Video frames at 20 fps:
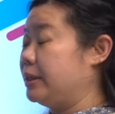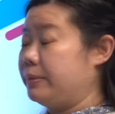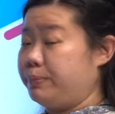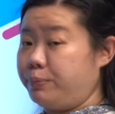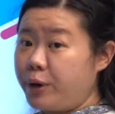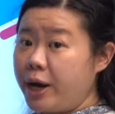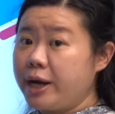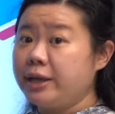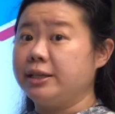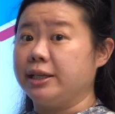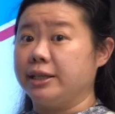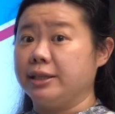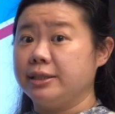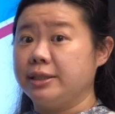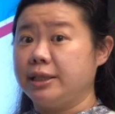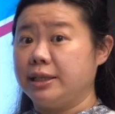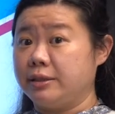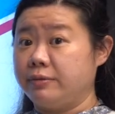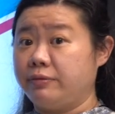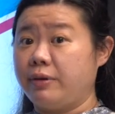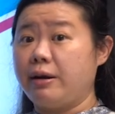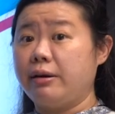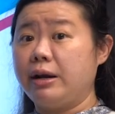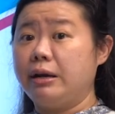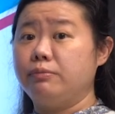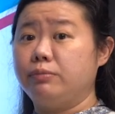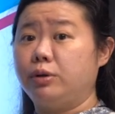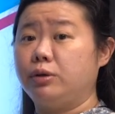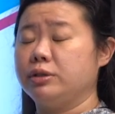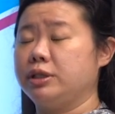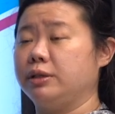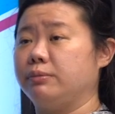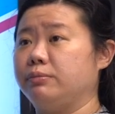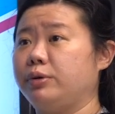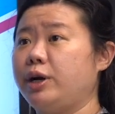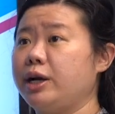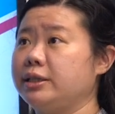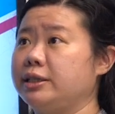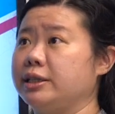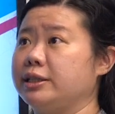Practice is very important.
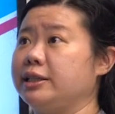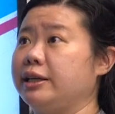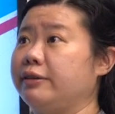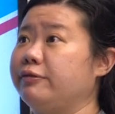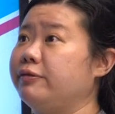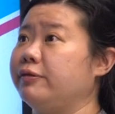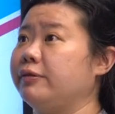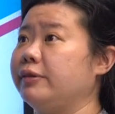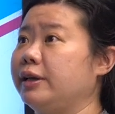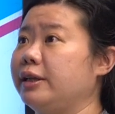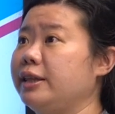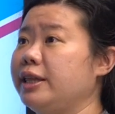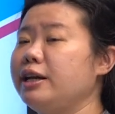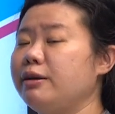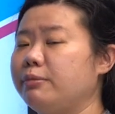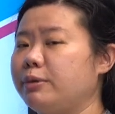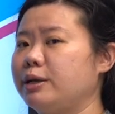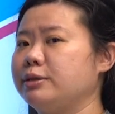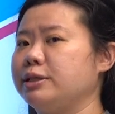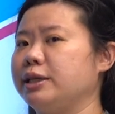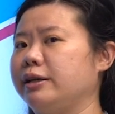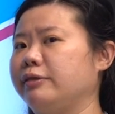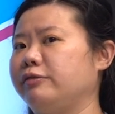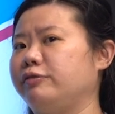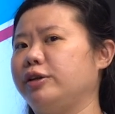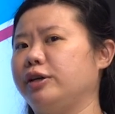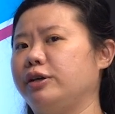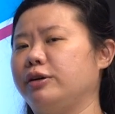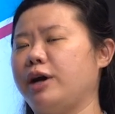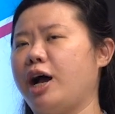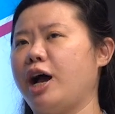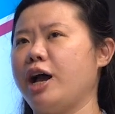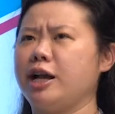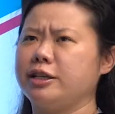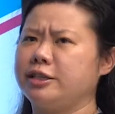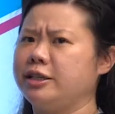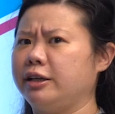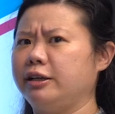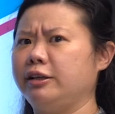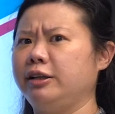Practice. Think about it, if I
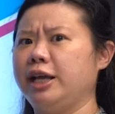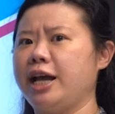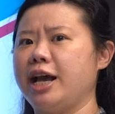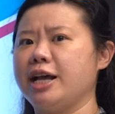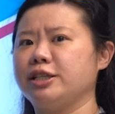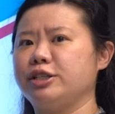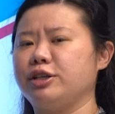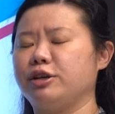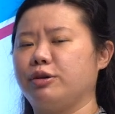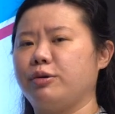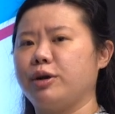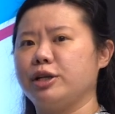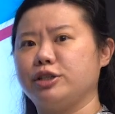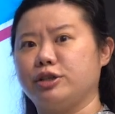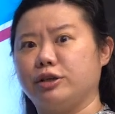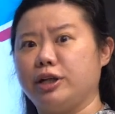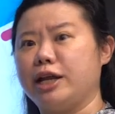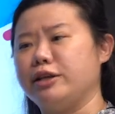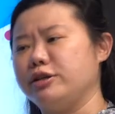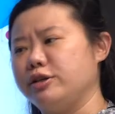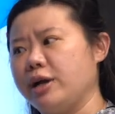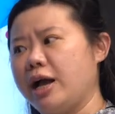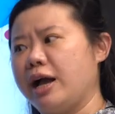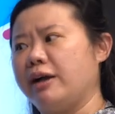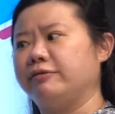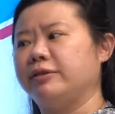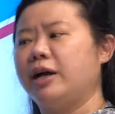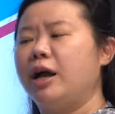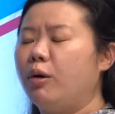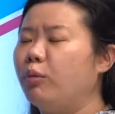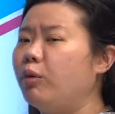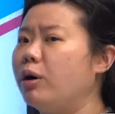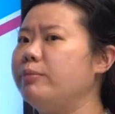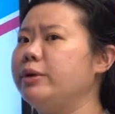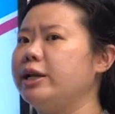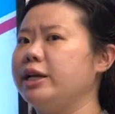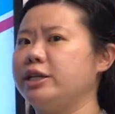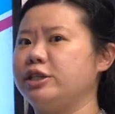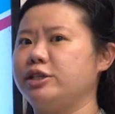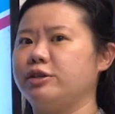suddenly ask you a question and you have 1
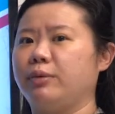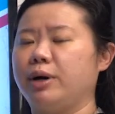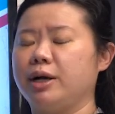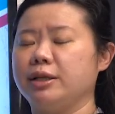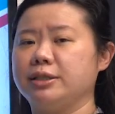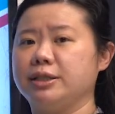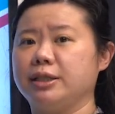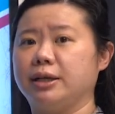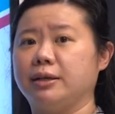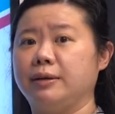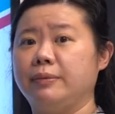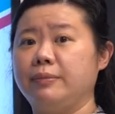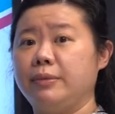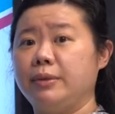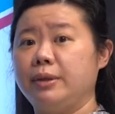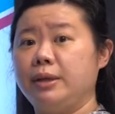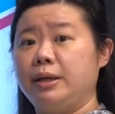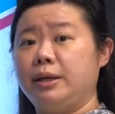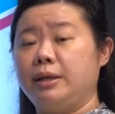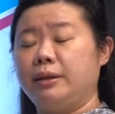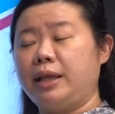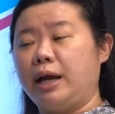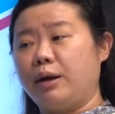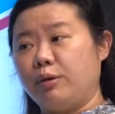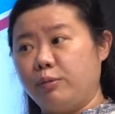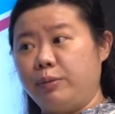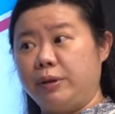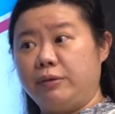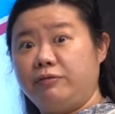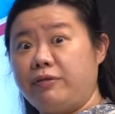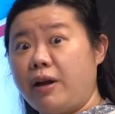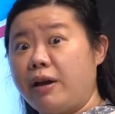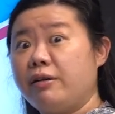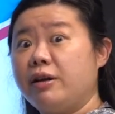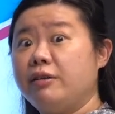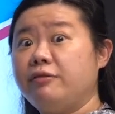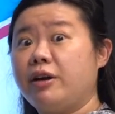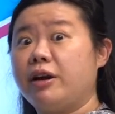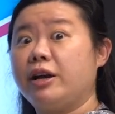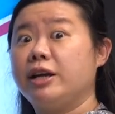minute to answer, that would be
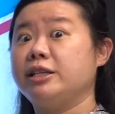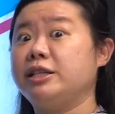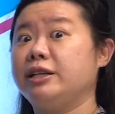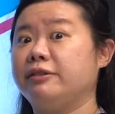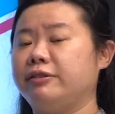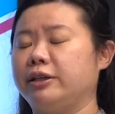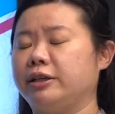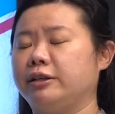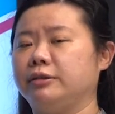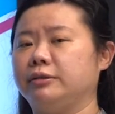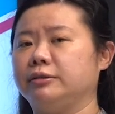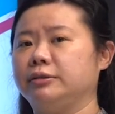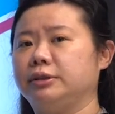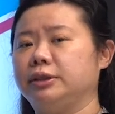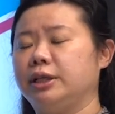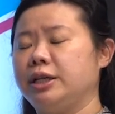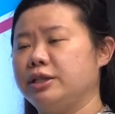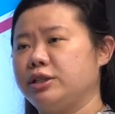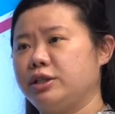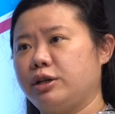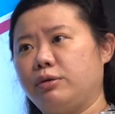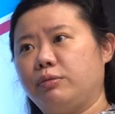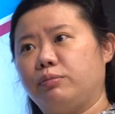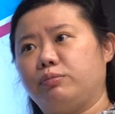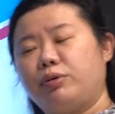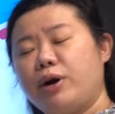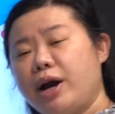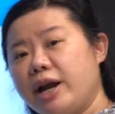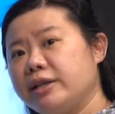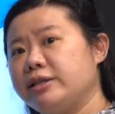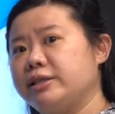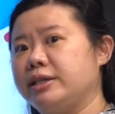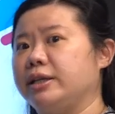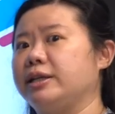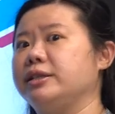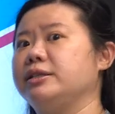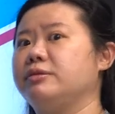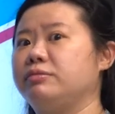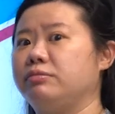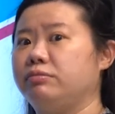very, very difficult. So
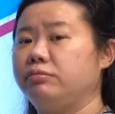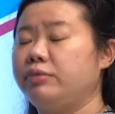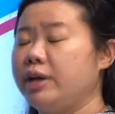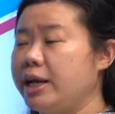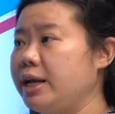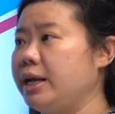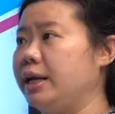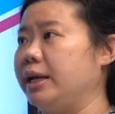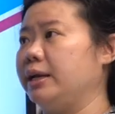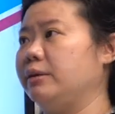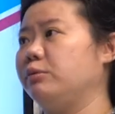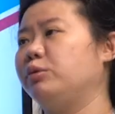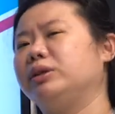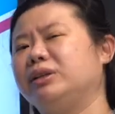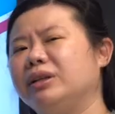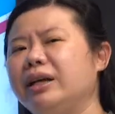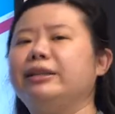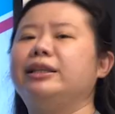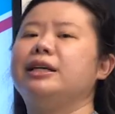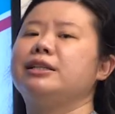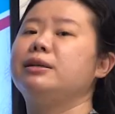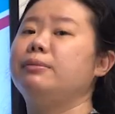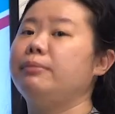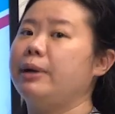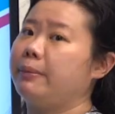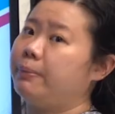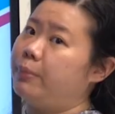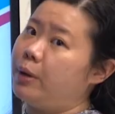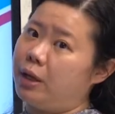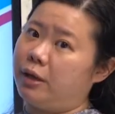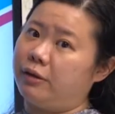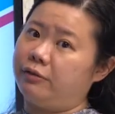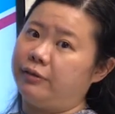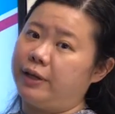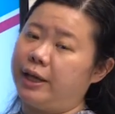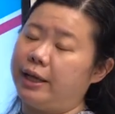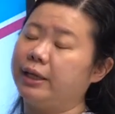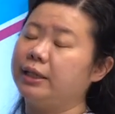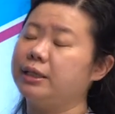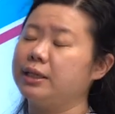practice really, well, it doesn't make
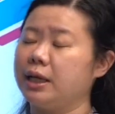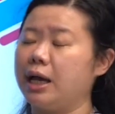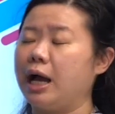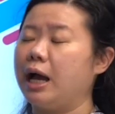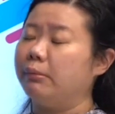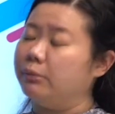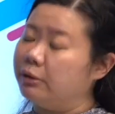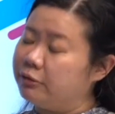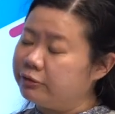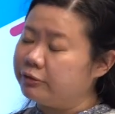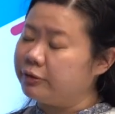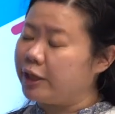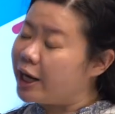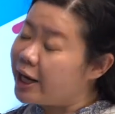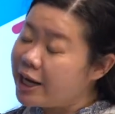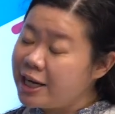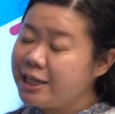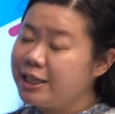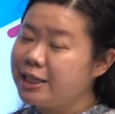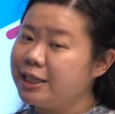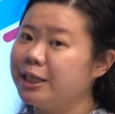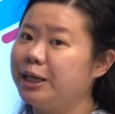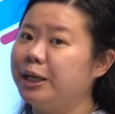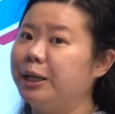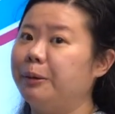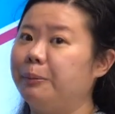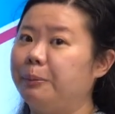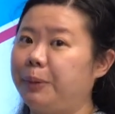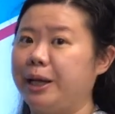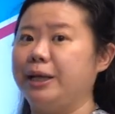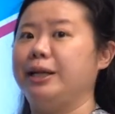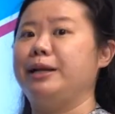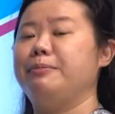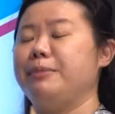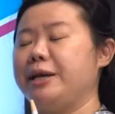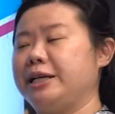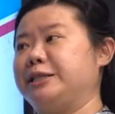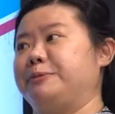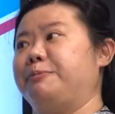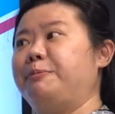perfect, I'm afraid, but it
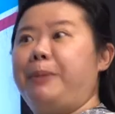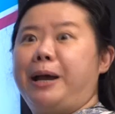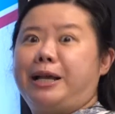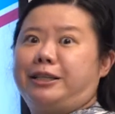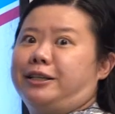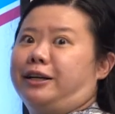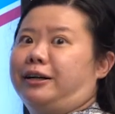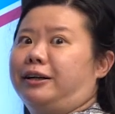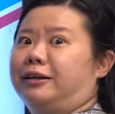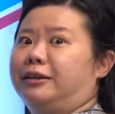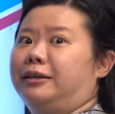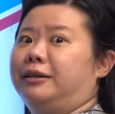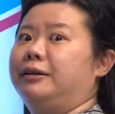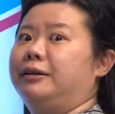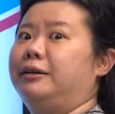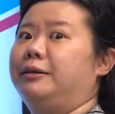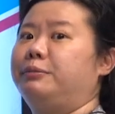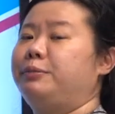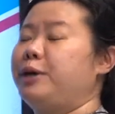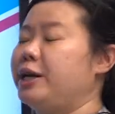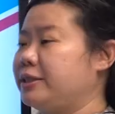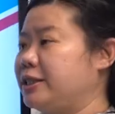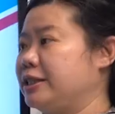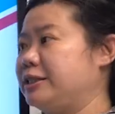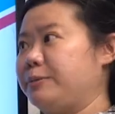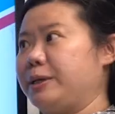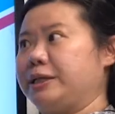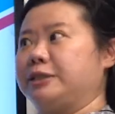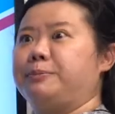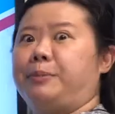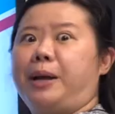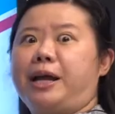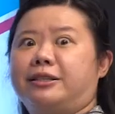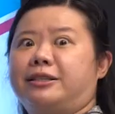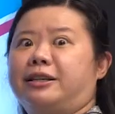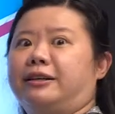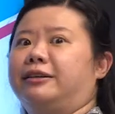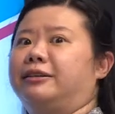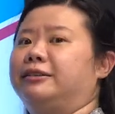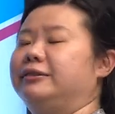makes better. Practice makes
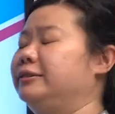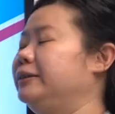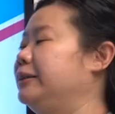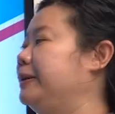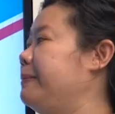better.